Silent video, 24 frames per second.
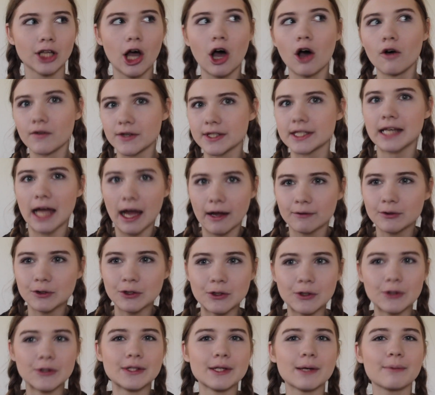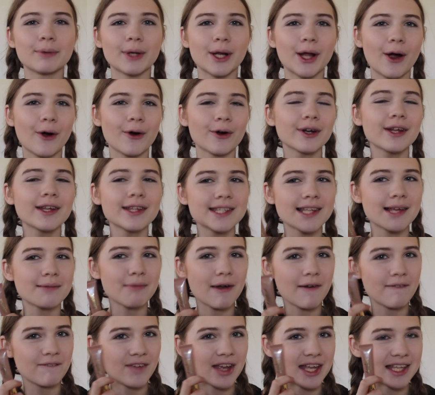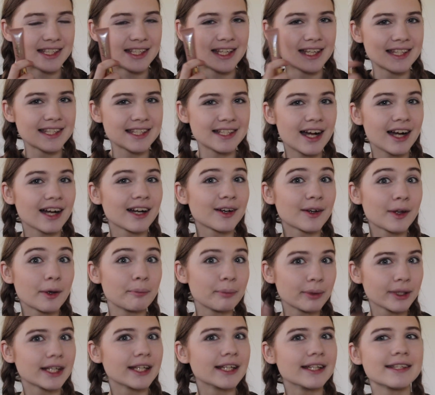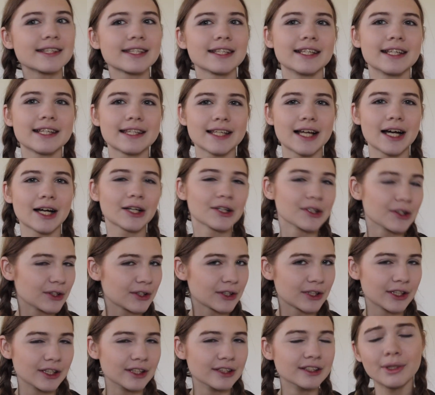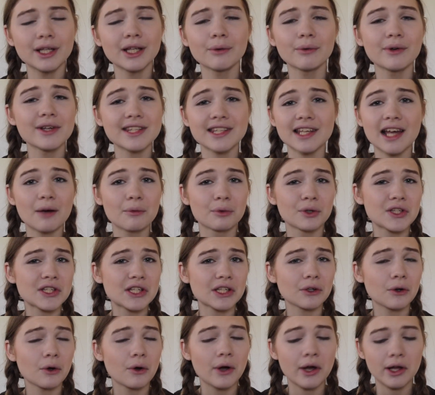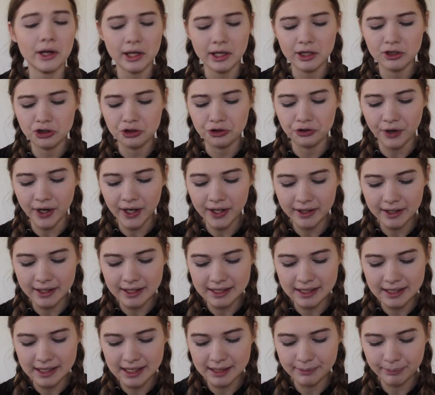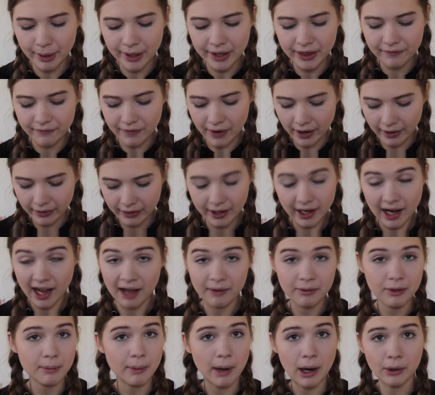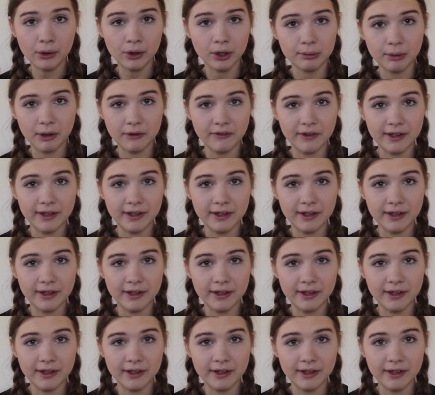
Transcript: obviously I have to use it, but I already set my face and it's not going to blend and it's not going to look good. But anyways, yeah, we're just going to go ahead and try this despite the fact that I have the powder on my